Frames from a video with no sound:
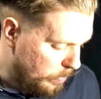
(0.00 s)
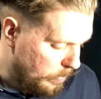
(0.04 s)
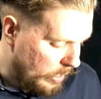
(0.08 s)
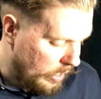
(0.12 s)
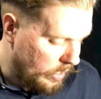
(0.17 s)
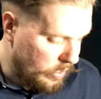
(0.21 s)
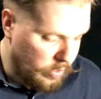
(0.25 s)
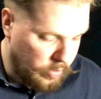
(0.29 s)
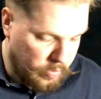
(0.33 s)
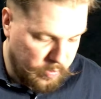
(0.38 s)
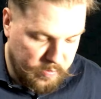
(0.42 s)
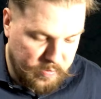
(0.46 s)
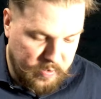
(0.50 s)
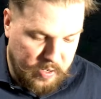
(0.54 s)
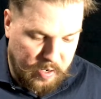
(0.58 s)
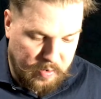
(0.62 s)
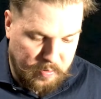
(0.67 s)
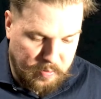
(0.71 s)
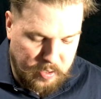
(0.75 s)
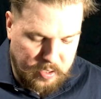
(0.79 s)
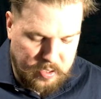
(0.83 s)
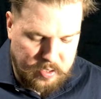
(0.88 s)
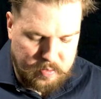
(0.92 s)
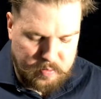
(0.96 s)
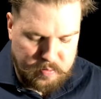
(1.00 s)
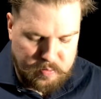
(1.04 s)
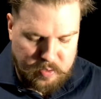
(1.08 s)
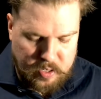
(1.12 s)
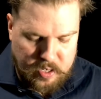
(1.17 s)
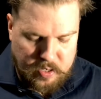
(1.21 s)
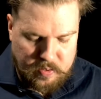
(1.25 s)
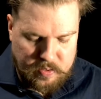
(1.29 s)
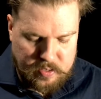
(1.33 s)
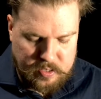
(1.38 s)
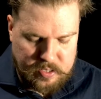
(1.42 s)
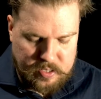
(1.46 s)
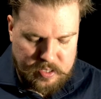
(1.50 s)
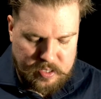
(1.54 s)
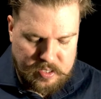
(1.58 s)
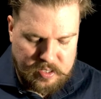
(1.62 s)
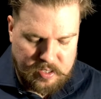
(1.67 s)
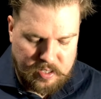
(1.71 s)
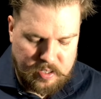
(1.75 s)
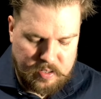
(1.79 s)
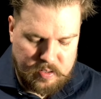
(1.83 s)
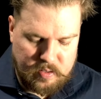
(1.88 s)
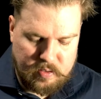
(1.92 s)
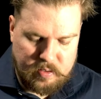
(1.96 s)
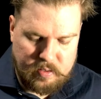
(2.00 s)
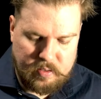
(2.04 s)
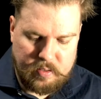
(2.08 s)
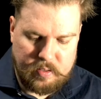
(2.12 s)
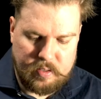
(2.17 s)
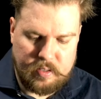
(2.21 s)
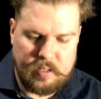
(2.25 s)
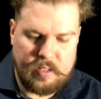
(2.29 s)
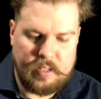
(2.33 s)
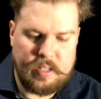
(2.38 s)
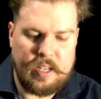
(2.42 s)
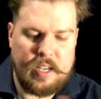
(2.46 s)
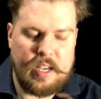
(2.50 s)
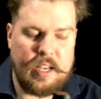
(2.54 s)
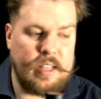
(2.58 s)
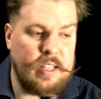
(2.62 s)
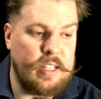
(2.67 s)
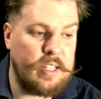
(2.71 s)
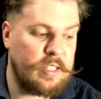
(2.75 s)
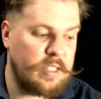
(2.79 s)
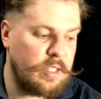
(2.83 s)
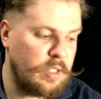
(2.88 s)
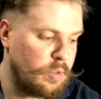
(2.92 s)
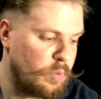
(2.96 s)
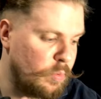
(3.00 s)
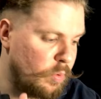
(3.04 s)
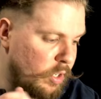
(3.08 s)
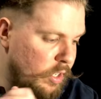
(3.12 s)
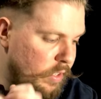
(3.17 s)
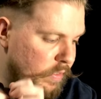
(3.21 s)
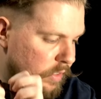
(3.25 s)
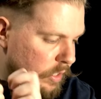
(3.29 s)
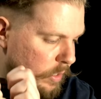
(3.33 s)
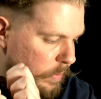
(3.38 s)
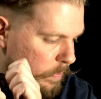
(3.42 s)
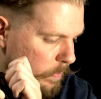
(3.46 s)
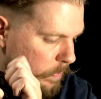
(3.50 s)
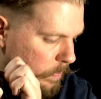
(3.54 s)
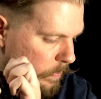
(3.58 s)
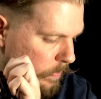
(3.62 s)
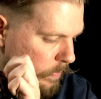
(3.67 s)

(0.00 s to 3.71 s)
my new favorite fragrance designer, and this is one of them.